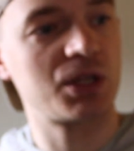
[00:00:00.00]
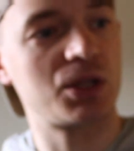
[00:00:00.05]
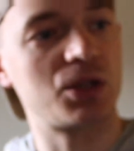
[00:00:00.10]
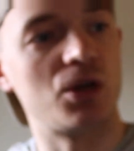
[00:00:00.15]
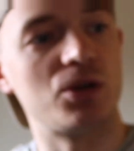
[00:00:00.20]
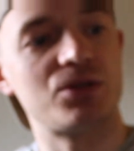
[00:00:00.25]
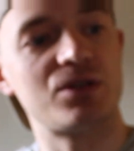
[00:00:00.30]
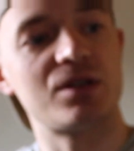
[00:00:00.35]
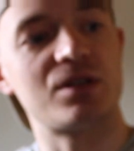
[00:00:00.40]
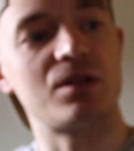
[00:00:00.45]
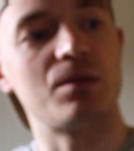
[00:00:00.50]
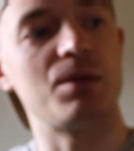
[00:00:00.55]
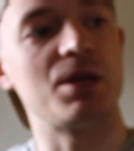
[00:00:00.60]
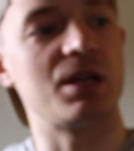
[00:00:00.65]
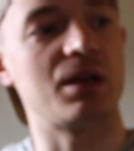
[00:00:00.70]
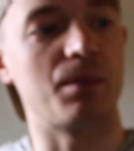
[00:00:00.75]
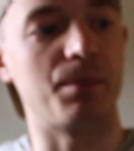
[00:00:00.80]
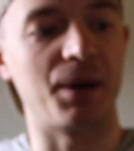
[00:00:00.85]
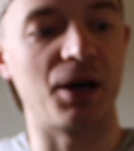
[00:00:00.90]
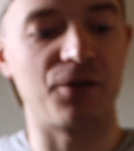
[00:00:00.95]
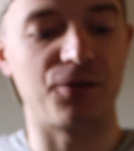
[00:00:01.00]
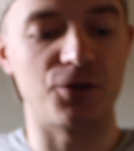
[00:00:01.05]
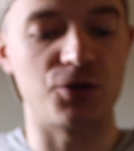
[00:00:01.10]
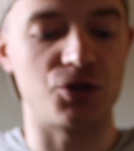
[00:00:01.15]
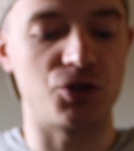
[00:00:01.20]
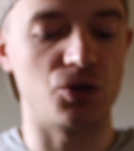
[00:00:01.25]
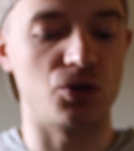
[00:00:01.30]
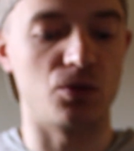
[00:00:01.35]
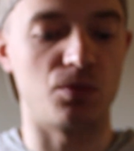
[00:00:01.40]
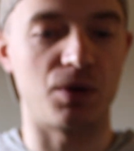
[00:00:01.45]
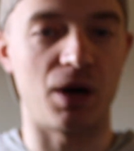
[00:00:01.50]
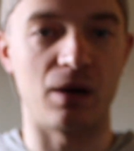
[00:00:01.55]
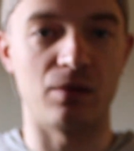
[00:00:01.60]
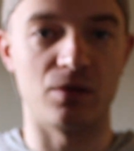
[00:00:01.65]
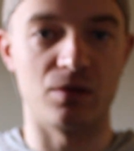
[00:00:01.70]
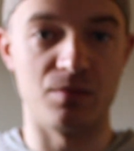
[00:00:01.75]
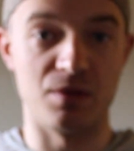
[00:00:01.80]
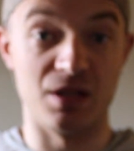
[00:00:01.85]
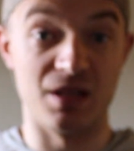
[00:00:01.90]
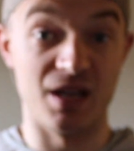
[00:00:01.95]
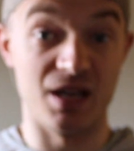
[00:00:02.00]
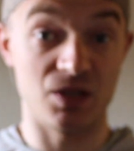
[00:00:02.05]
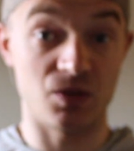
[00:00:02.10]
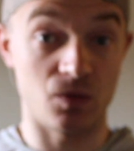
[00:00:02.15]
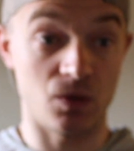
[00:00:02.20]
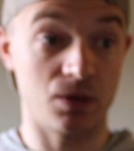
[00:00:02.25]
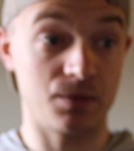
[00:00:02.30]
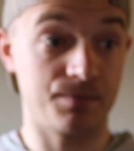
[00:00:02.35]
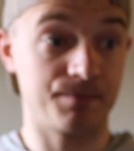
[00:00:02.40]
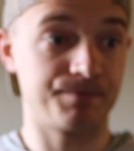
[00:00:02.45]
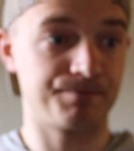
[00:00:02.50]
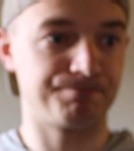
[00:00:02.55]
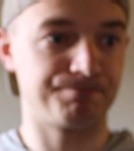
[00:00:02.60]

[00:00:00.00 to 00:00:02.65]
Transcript: Closest to being a barefoot shoe would probably be this one.